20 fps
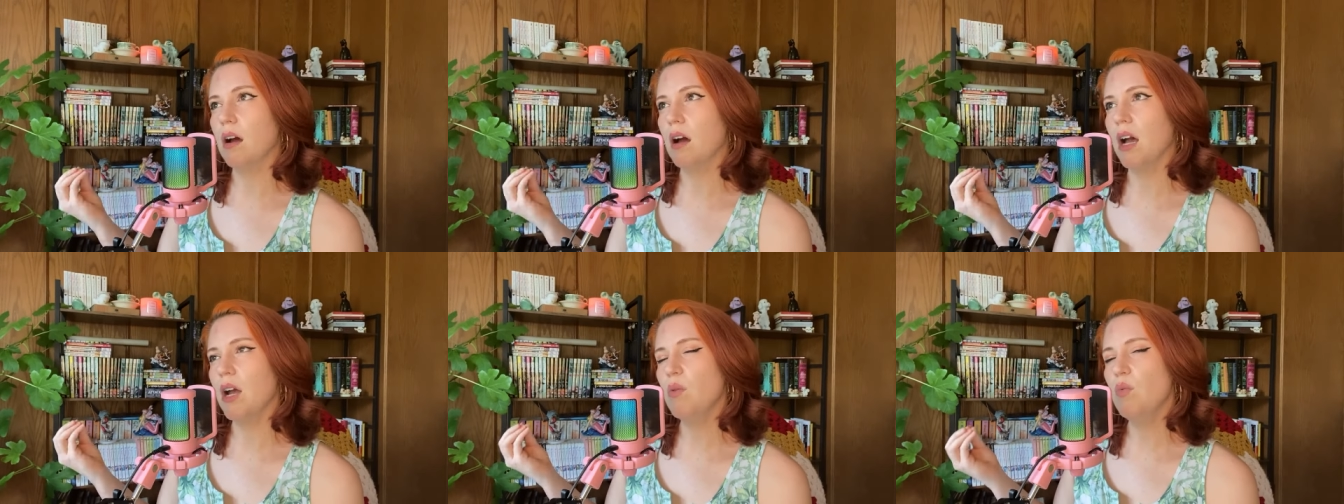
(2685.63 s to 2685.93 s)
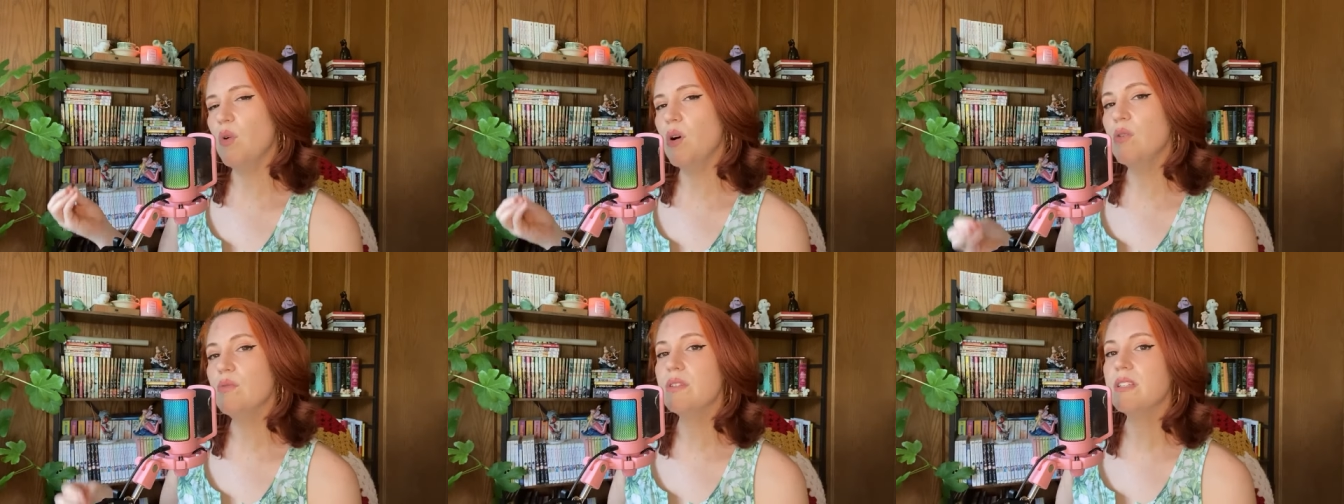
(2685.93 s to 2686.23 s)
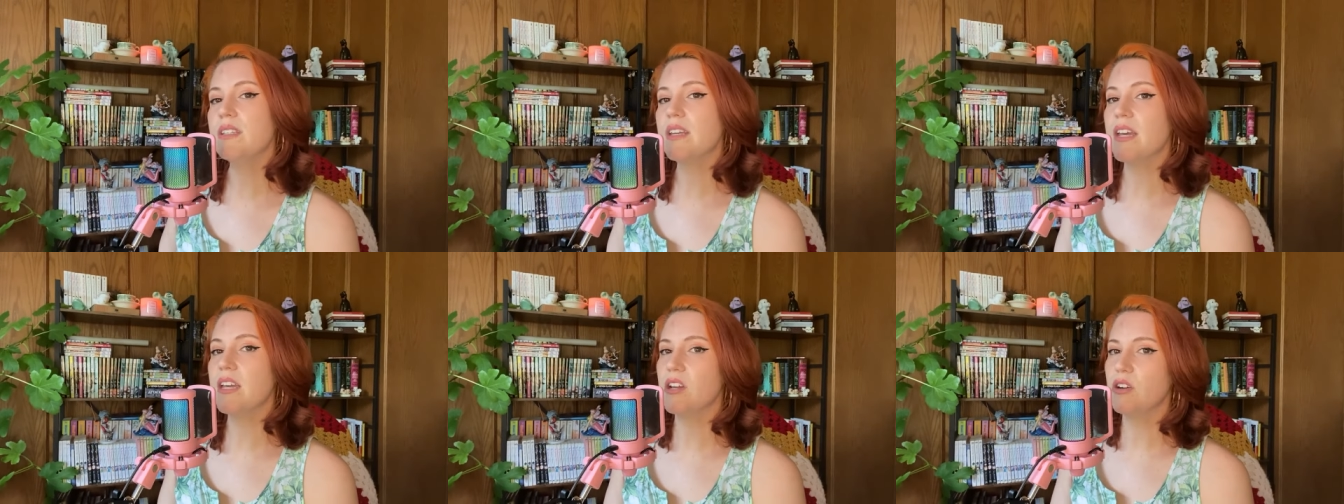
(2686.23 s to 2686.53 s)
I won't
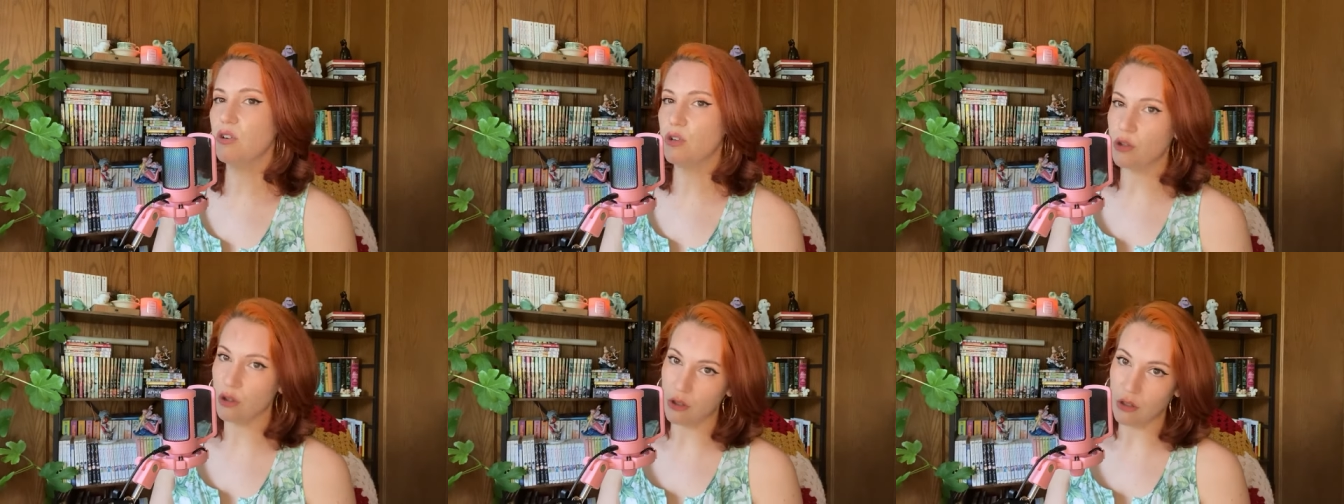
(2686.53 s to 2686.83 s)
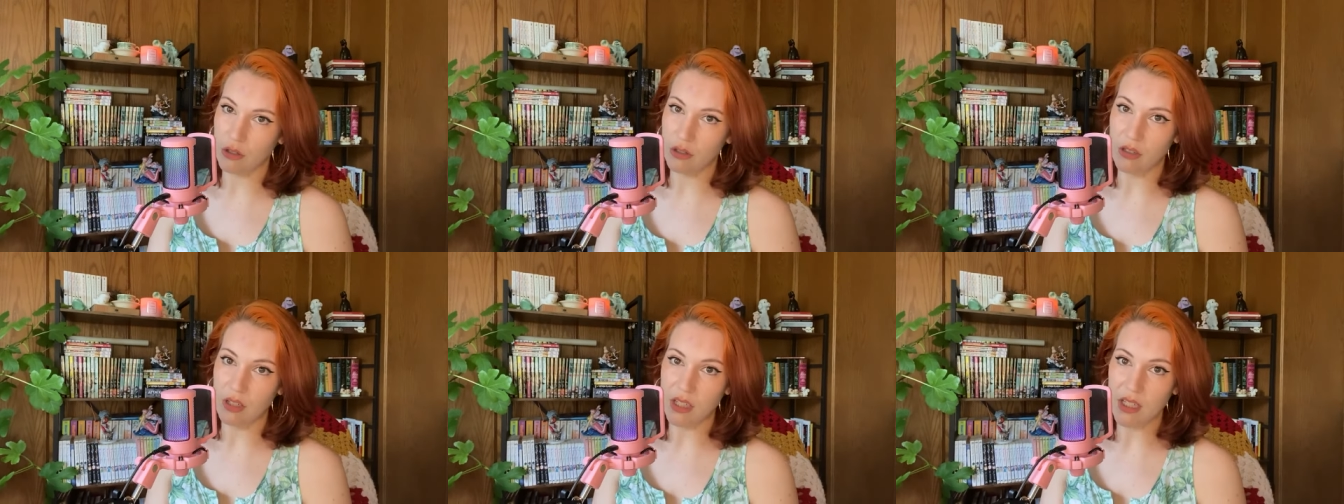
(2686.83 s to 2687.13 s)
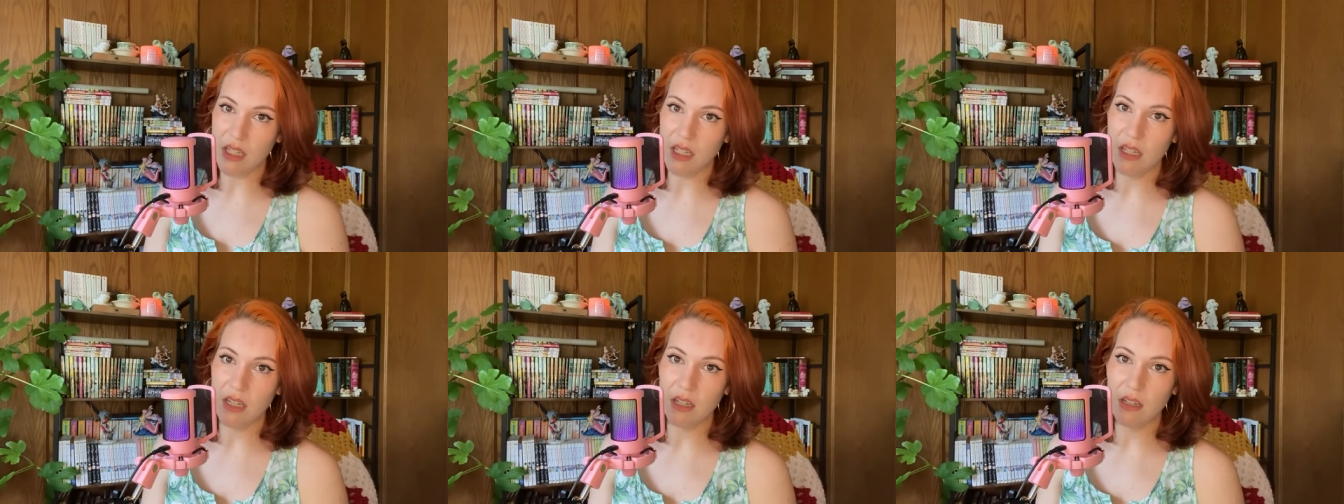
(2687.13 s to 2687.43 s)
say
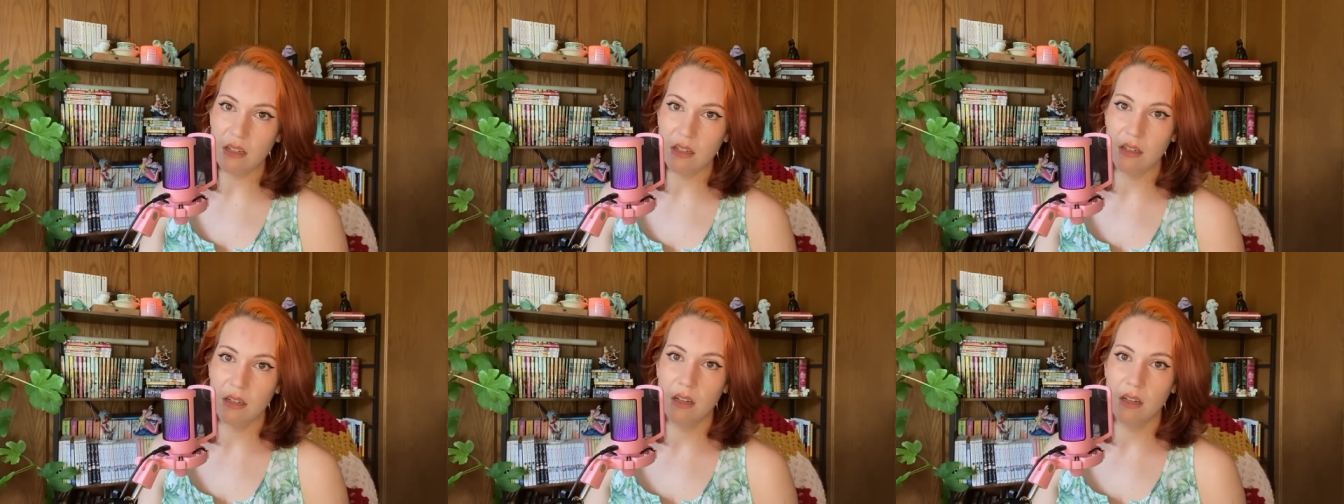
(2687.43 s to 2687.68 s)
girly,